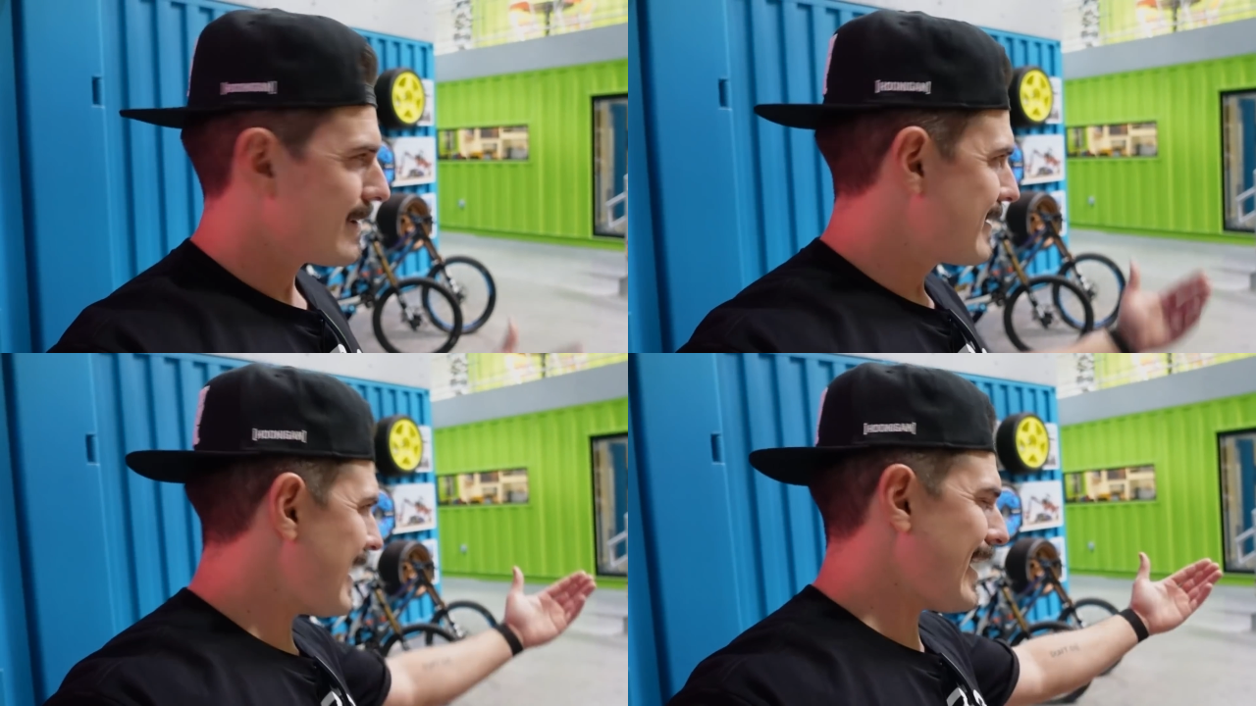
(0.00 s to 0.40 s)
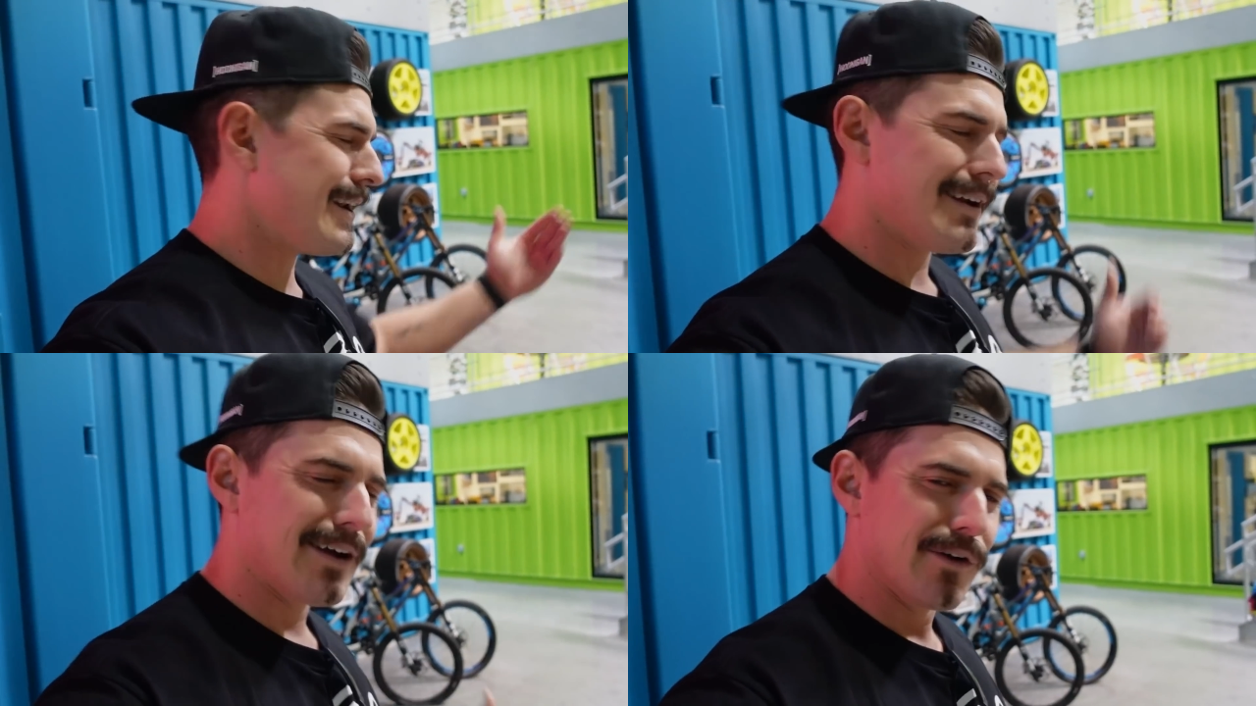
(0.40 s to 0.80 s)

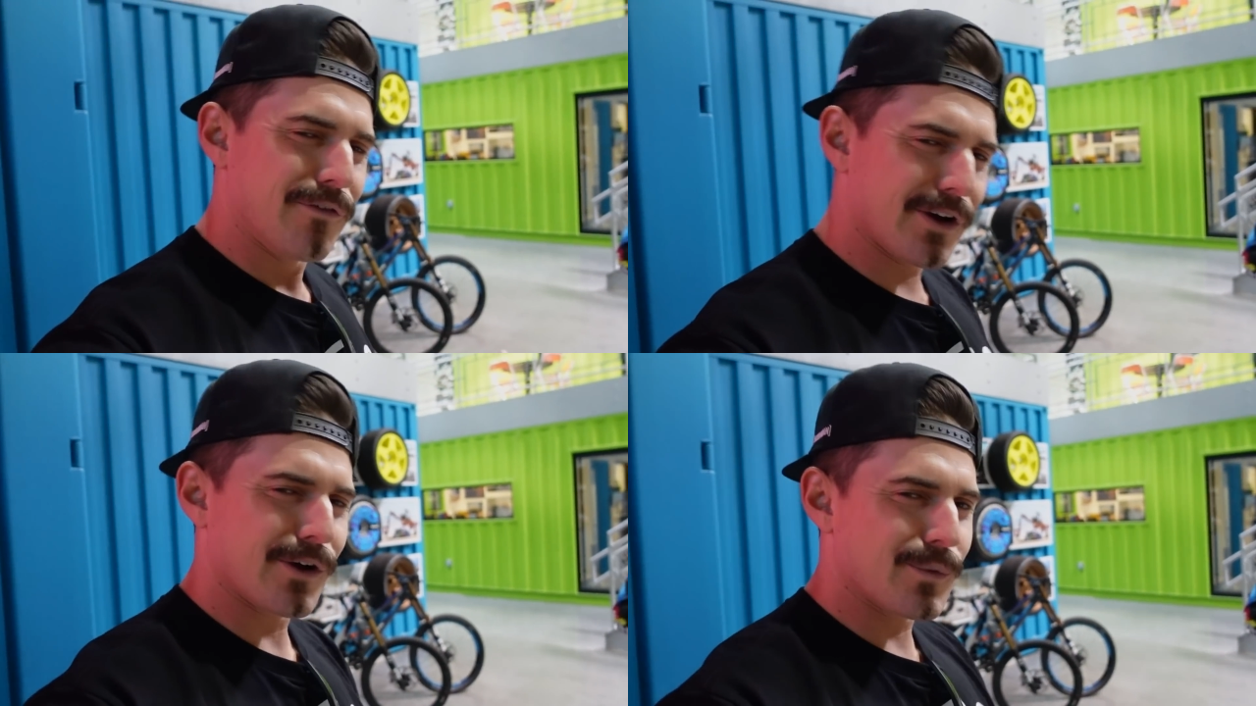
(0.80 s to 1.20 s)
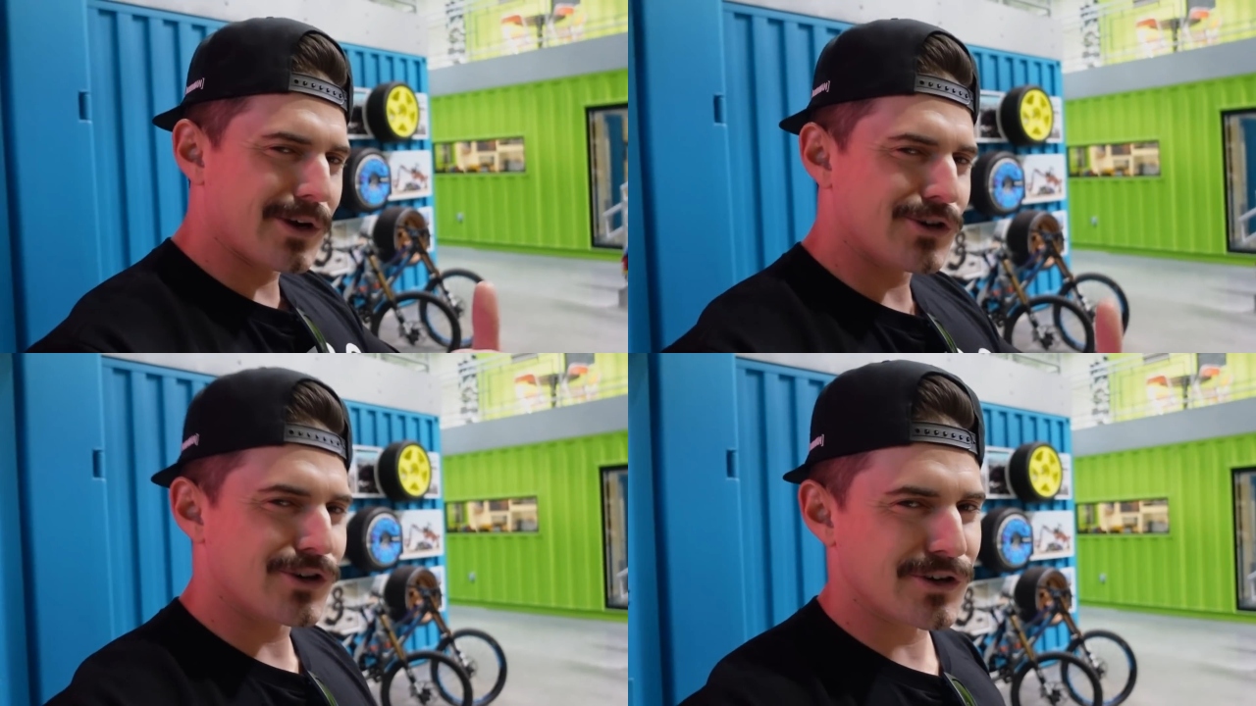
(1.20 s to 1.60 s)
Ken figured
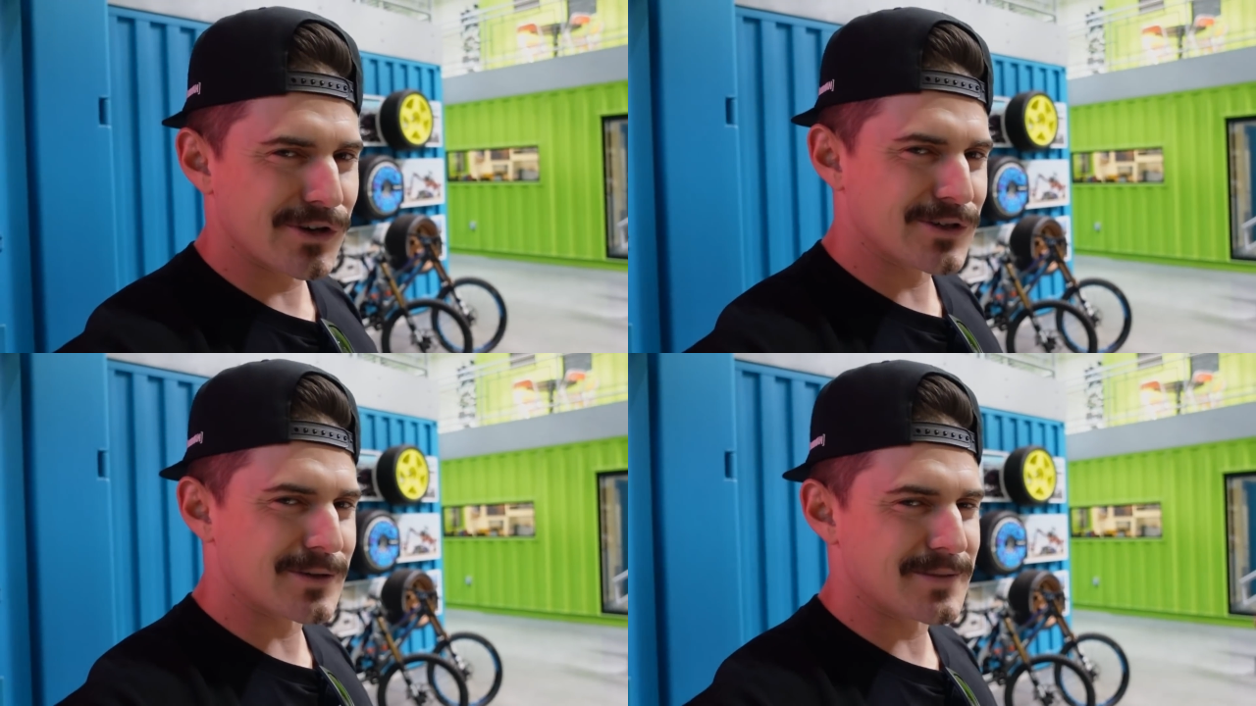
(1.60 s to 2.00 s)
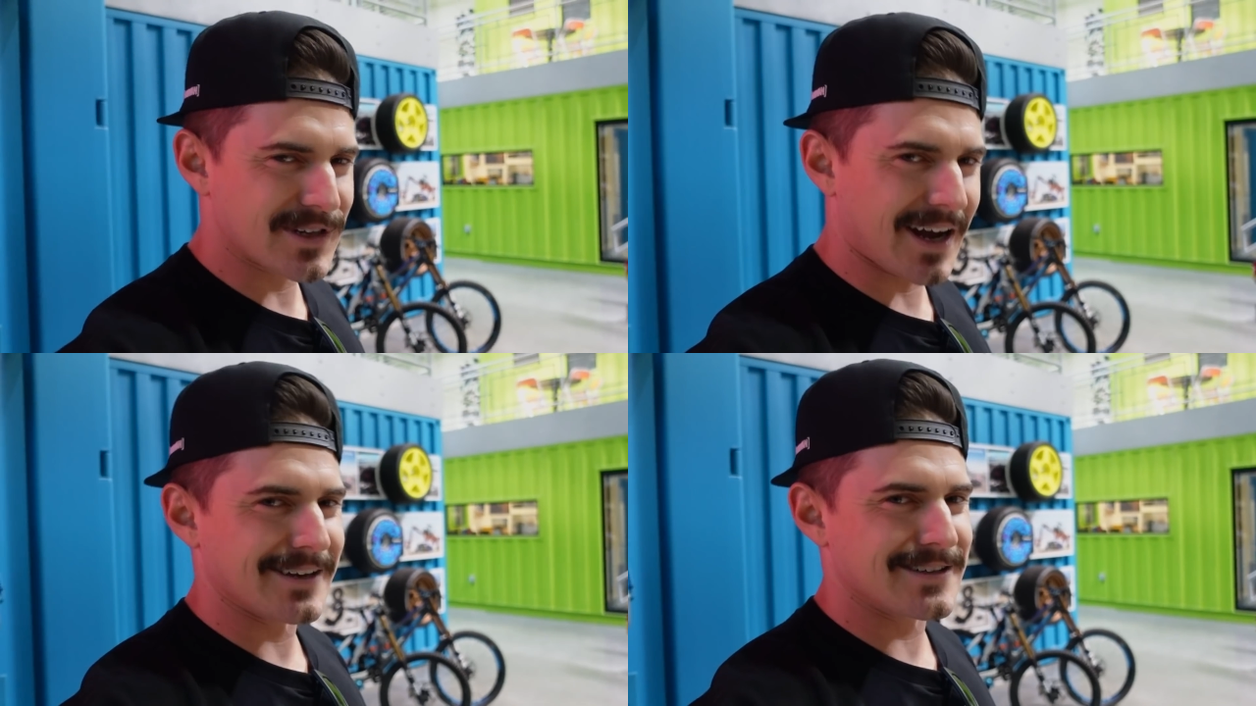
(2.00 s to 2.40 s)
we should do some
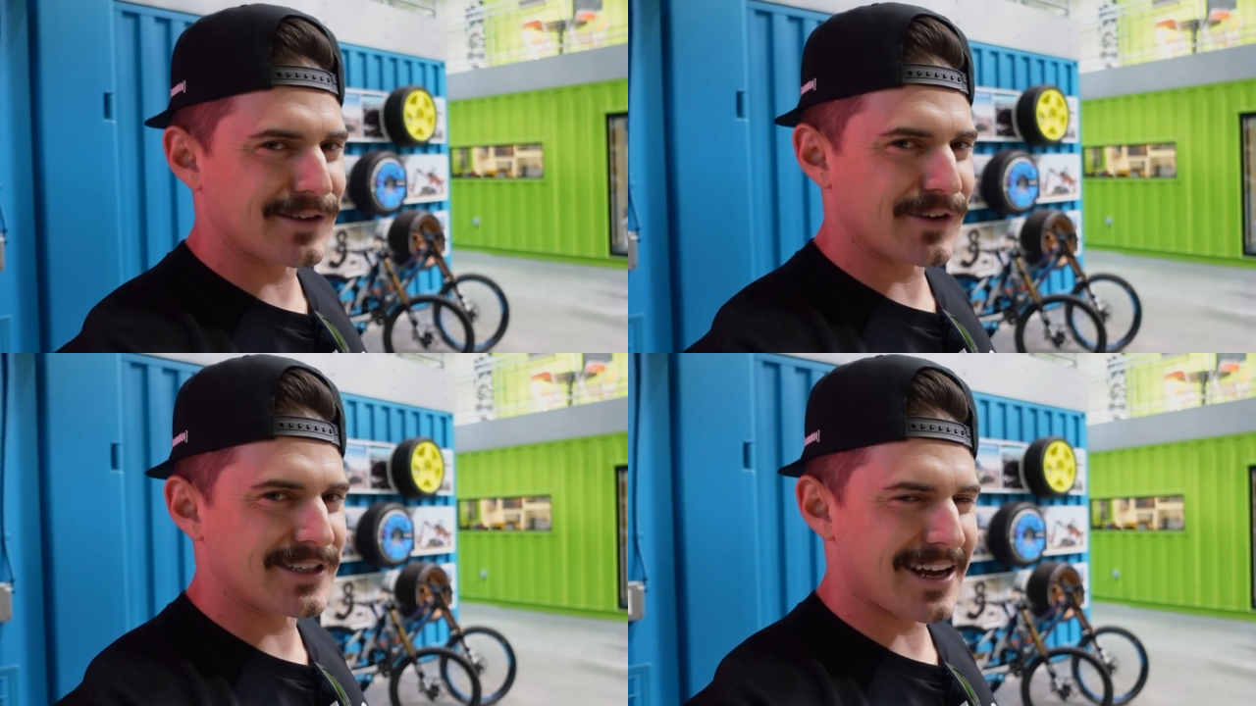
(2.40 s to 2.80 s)
scientific